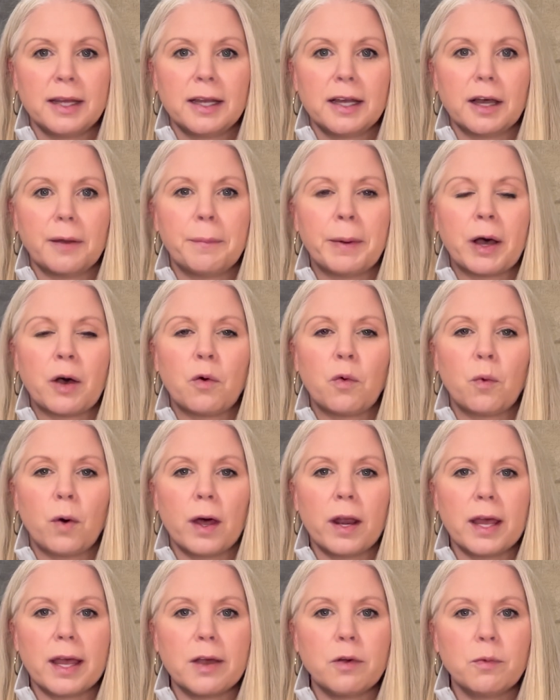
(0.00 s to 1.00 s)
about
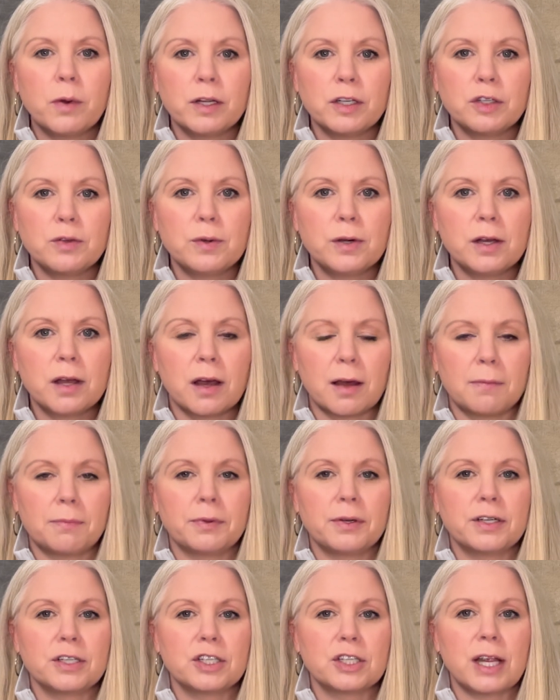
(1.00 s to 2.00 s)
what I want to
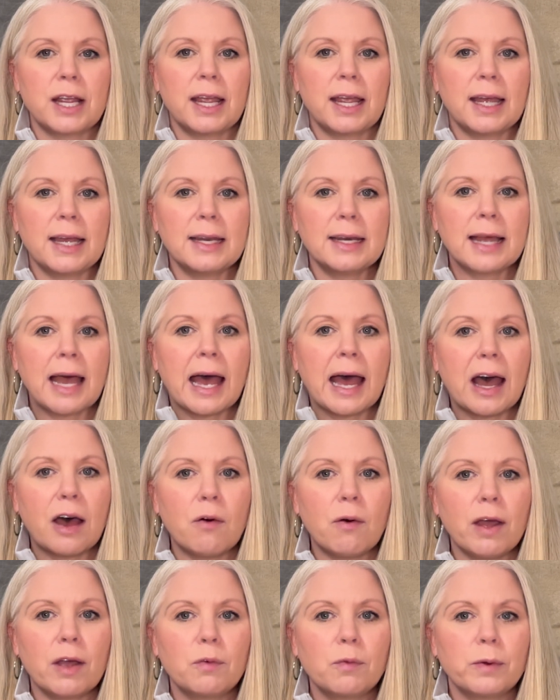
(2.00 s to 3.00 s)
accomplish and how
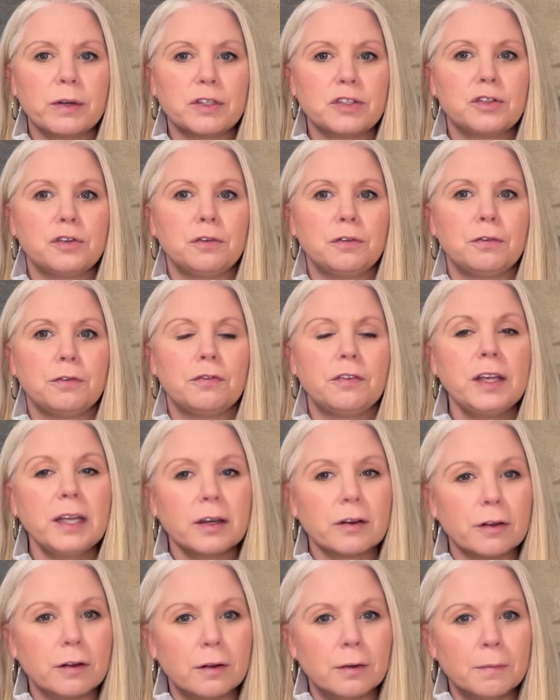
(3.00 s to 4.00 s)
I want to
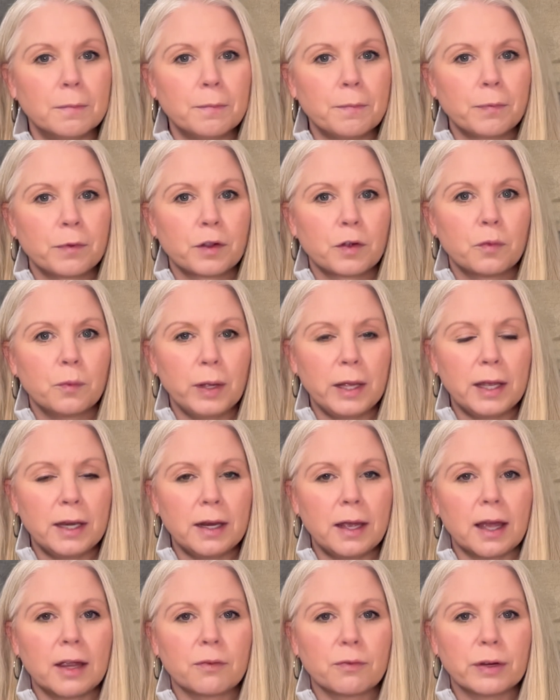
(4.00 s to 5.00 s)
feel when
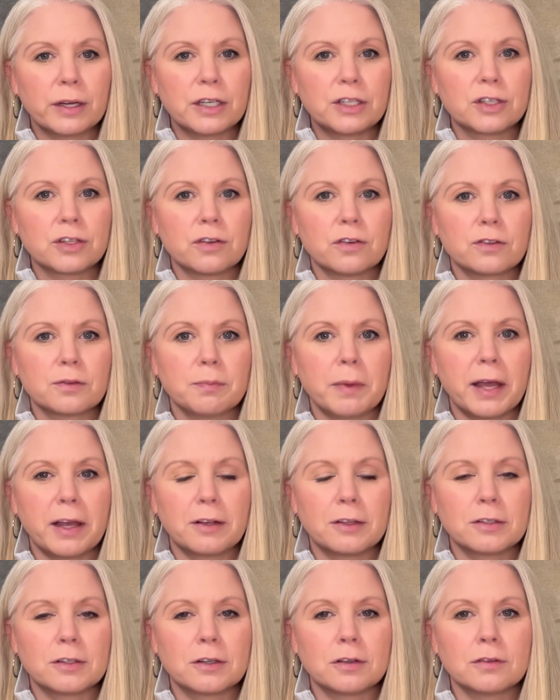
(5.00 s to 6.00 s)
I reach those
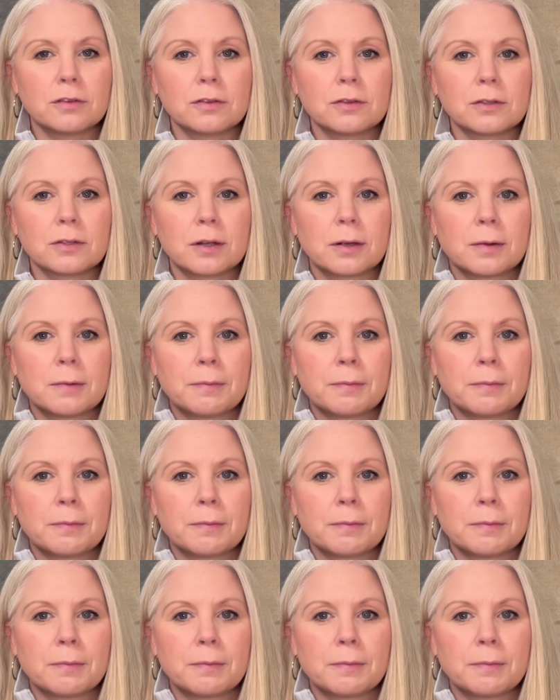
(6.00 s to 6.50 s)
milestones.